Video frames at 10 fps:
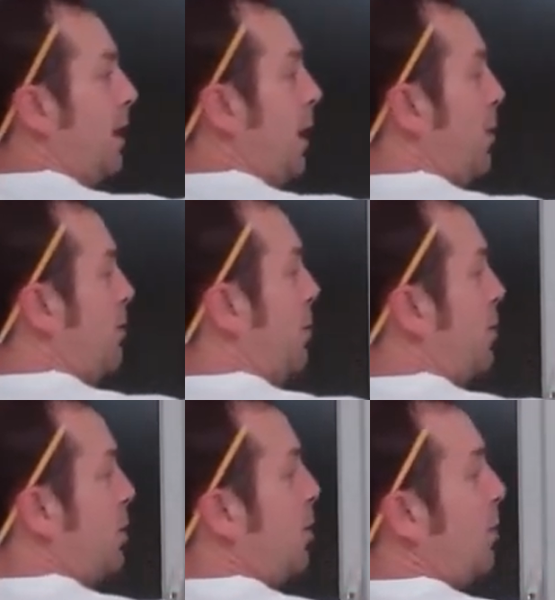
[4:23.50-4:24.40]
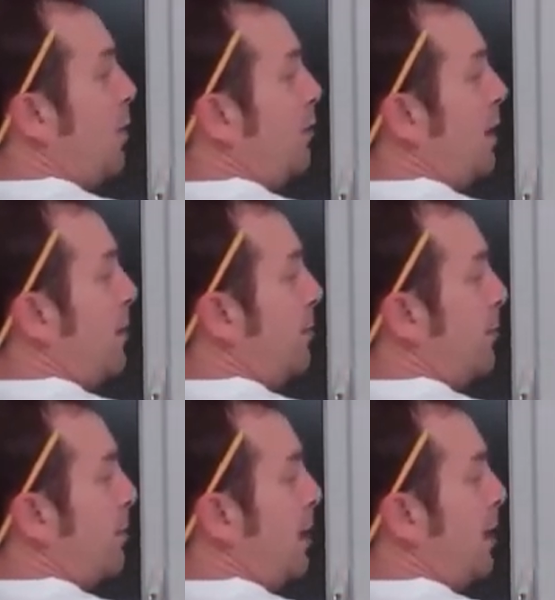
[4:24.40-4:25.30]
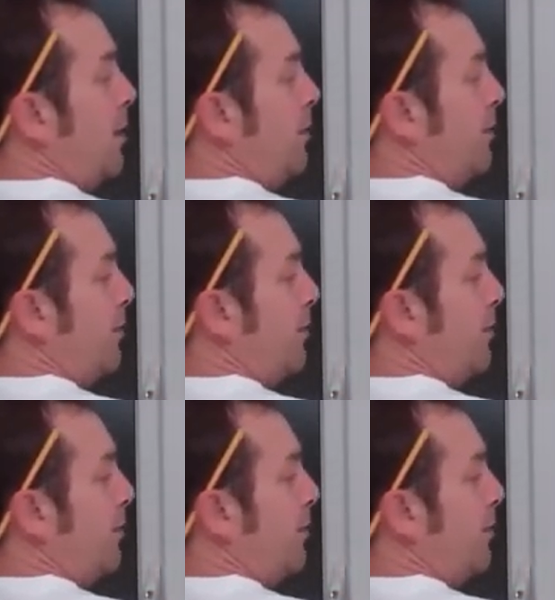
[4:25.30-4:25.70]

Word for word: however much you want to overlap here,